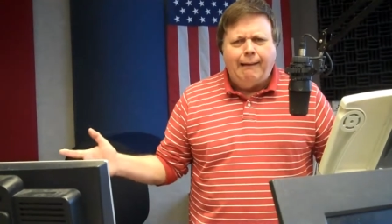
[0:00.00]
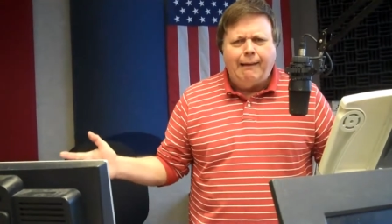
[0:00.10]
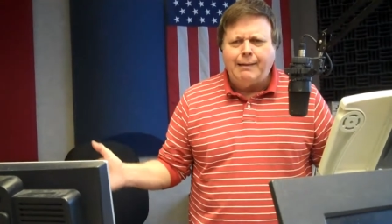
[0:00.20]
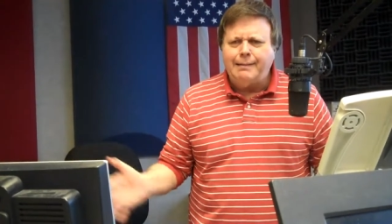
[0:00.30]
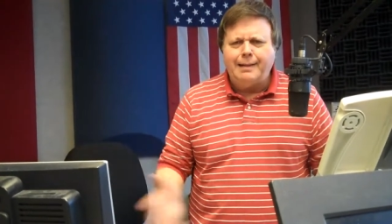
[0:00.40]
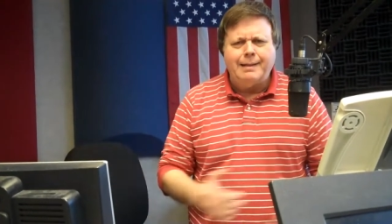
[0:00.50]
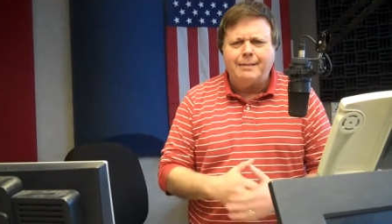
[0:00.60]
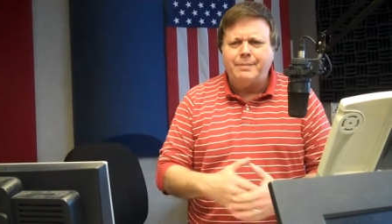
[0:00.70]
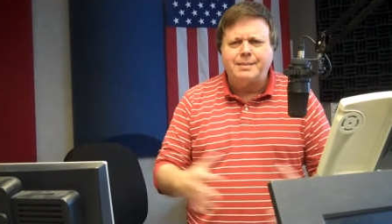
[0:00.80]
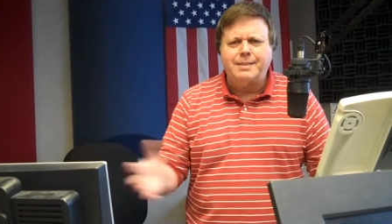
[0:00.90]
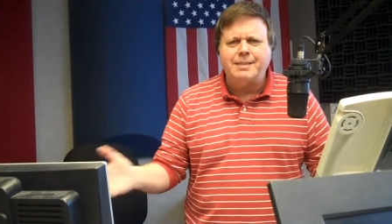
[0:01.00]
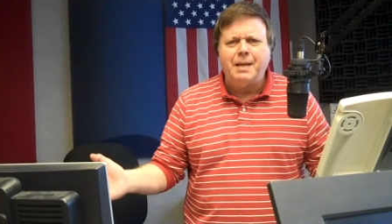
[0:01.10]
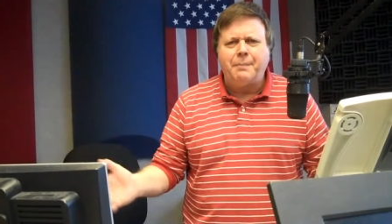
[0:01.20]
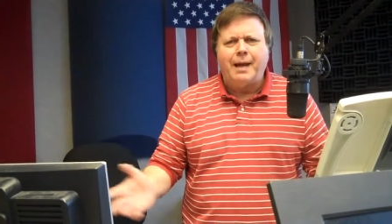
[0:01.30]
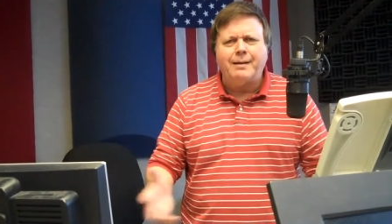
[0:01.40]
how do they not miss a
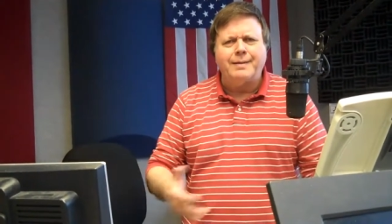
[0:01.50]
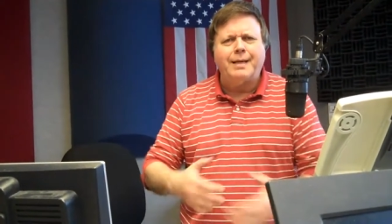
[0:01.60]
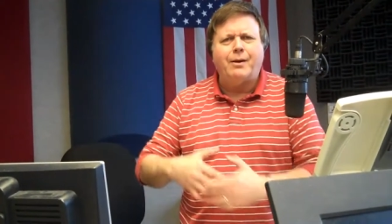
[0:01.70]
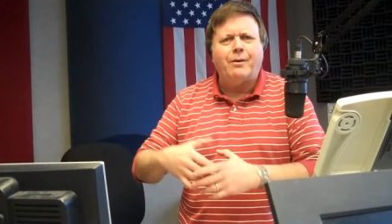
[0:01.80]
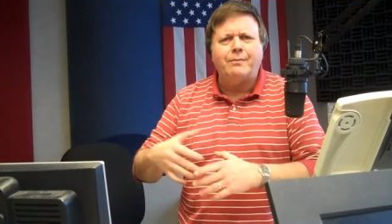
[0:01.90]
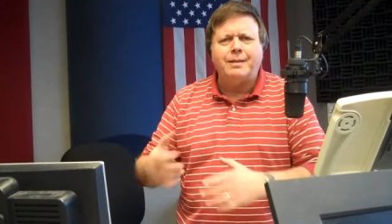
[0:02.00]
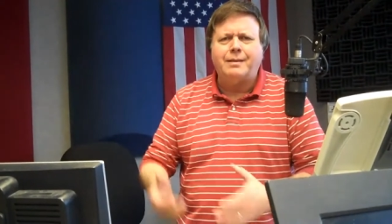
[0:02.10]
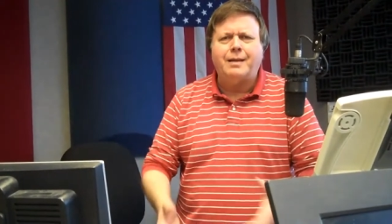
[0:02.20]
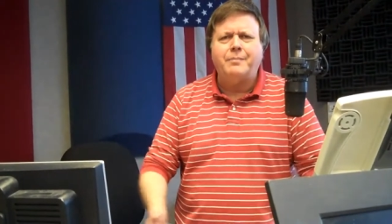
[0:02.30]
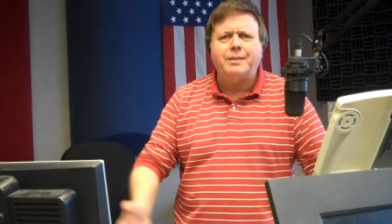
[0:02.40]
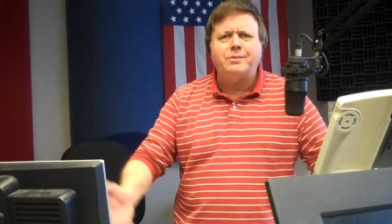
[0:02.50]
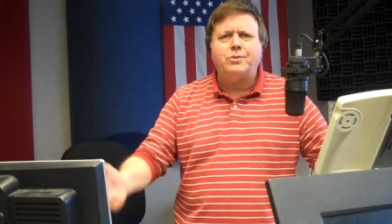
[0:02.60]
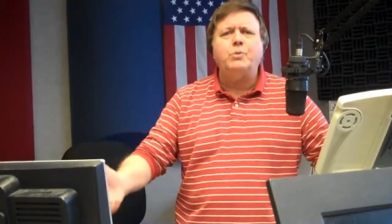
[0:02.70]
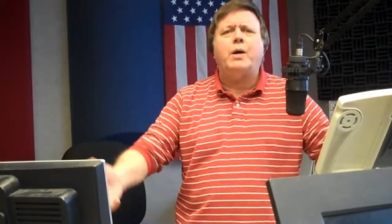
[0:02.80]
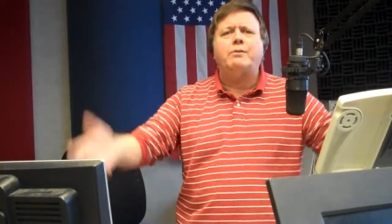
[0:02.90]
step? How do they all, they got to be
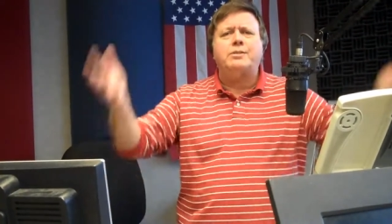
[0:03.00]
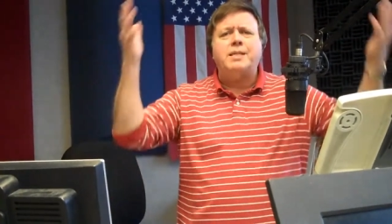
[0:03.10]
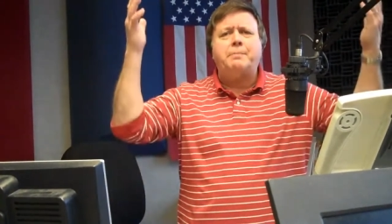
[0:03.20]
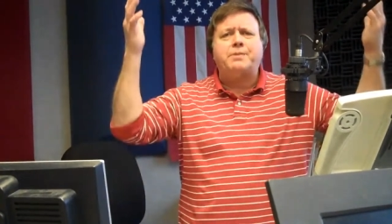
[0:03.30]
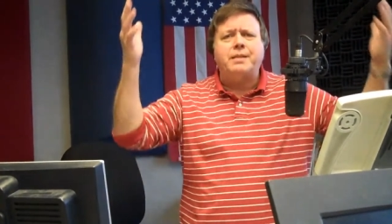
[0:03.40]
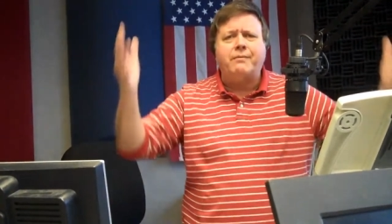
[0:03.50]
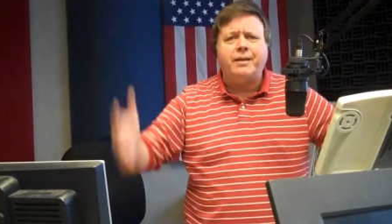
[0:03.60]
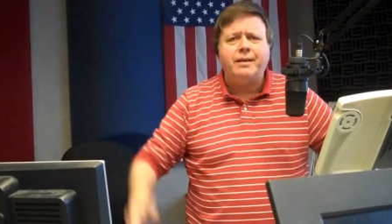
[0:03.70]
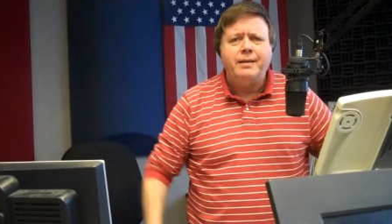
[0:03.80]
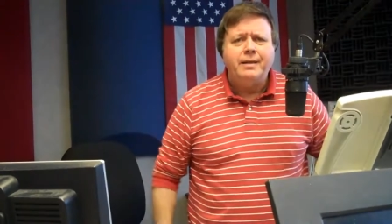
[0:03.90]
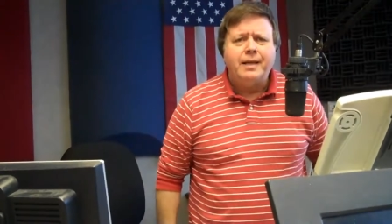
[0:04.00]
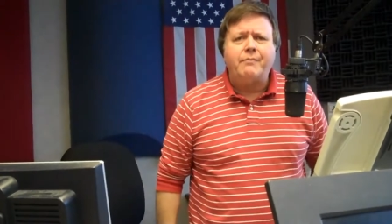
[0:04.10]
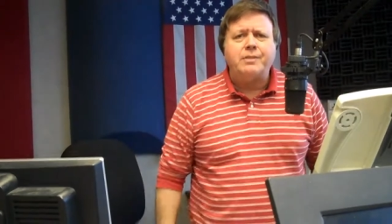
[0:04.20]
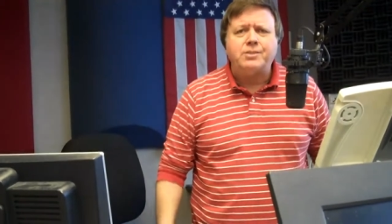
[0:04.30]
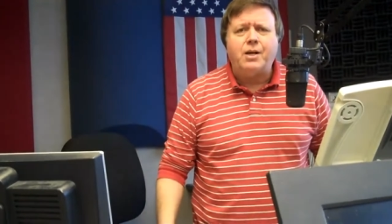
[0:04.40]
200 steps in every,
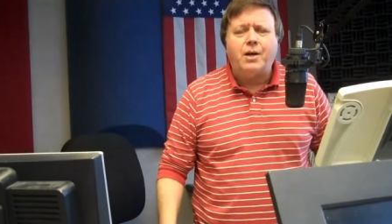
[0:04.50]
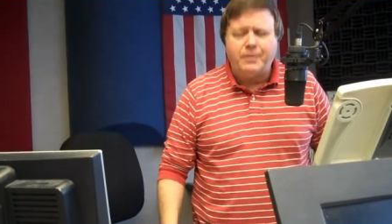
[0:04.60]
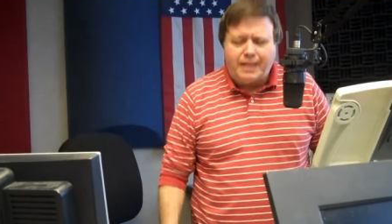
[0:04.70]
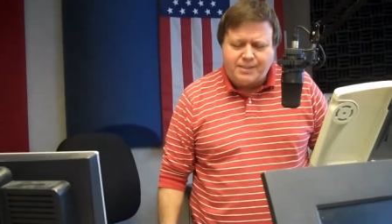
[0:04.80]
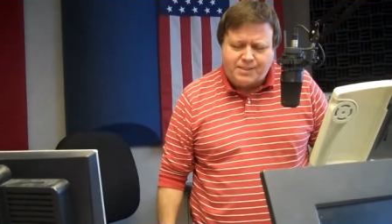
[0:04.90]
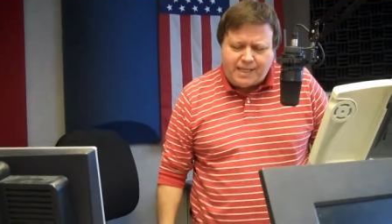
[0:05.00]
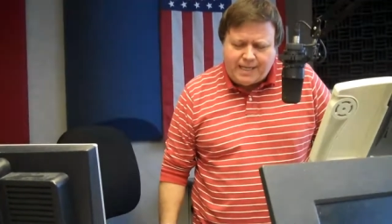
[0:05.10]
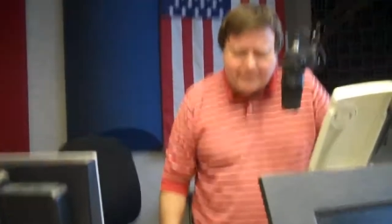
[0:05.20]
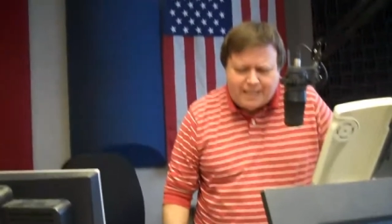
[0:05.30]
every song they sang.